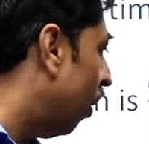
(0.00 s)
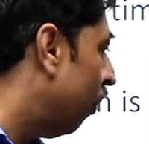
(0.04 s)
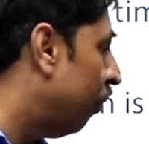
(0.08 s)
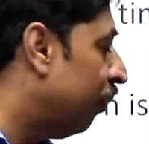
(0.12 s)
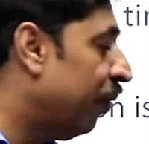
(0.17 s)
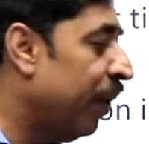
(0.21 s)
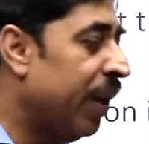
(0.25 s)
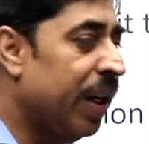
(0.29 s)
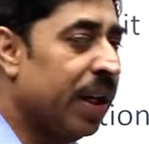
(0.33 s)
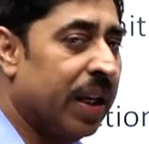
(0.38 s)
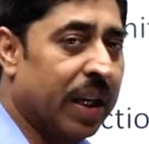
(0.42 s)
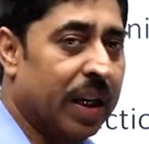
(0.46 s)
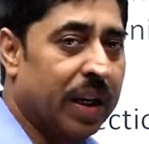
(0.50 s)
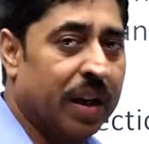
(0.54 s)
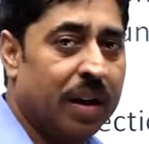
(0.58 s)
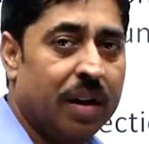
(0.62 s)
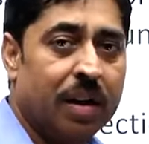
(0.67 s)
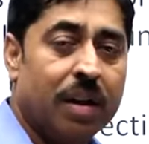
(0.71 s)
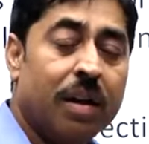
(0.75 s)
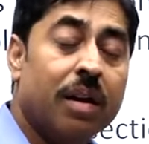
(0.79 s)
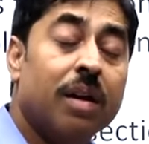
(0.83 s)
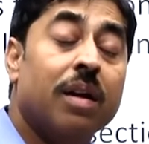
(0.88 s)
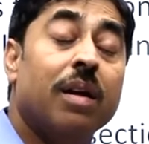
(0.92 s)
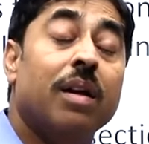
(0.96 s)
of V k
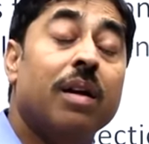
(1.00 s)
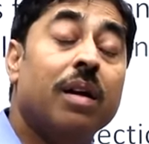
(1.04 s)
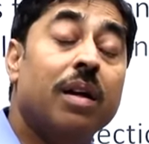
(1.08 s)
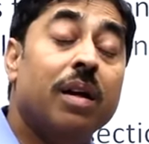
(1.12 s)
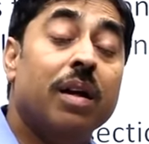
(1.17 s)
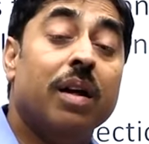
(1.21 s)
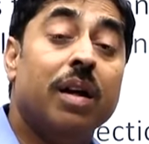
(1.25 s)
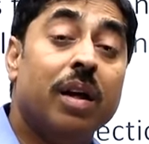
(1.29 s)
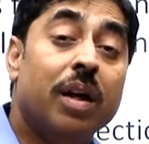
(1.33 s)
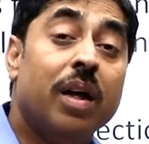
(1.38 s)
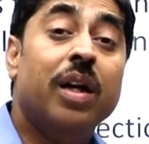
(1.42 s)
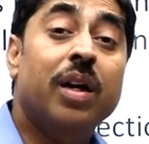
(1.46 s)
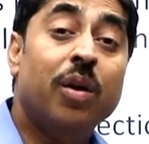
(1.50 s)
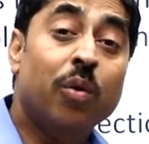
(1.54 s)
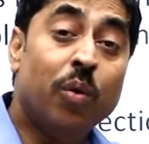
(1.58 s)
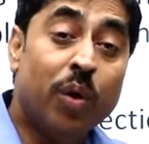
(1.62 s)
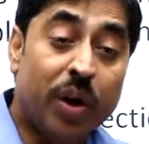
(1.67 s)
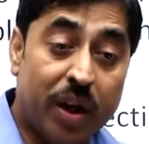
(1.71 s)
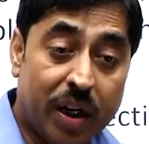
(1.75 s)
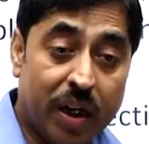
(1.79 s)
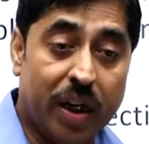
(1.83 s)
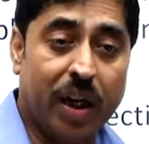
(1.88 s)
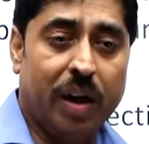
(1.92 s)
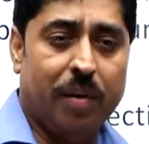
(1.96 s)
in
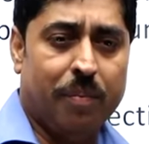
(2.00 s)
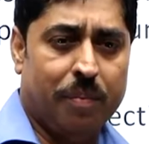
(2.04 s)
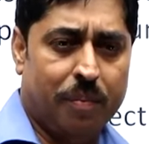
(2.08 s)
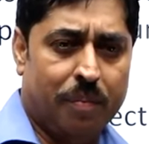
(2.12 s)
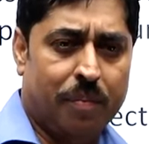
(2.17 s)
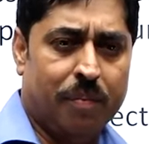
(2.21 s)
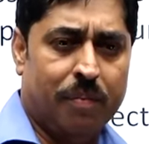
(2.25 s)
unit time.